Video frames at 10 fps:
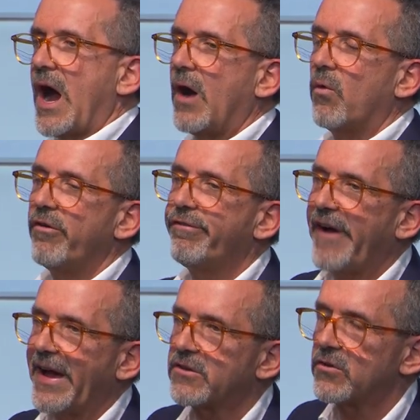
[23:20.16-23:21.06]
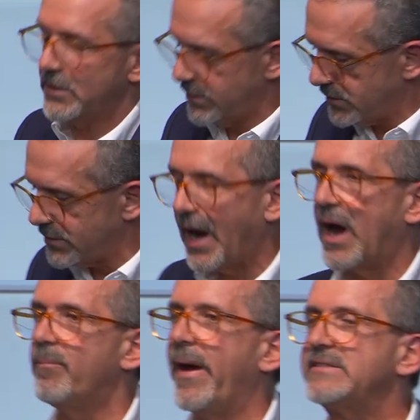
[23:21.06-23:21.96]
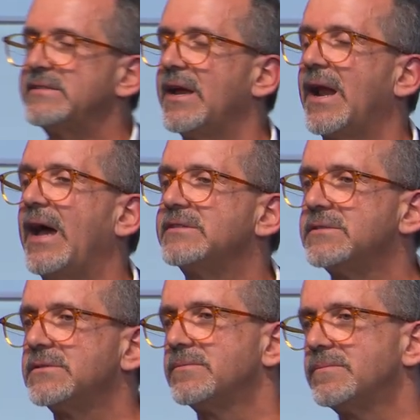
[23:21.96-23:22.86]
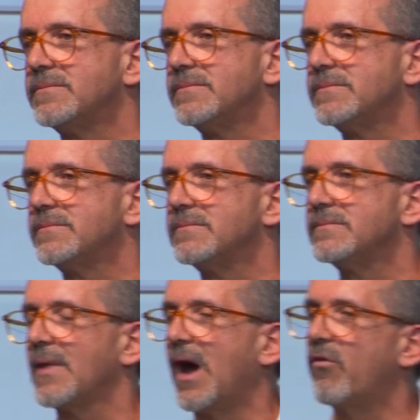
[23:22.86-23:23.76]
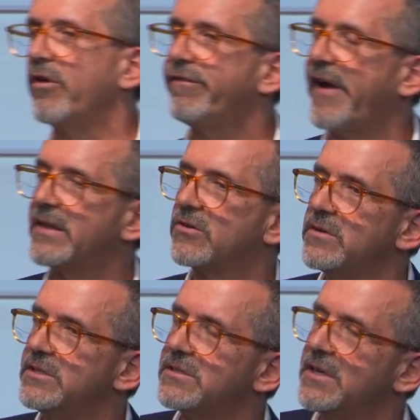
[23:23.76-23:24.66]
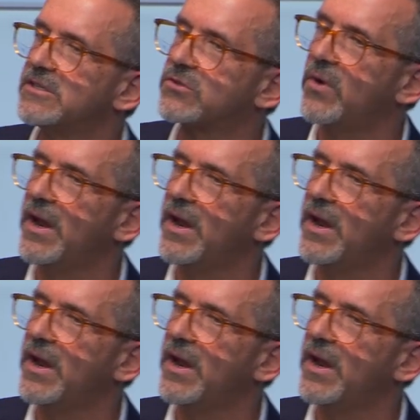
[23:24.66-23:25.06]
Our factories are best in class. Our factories is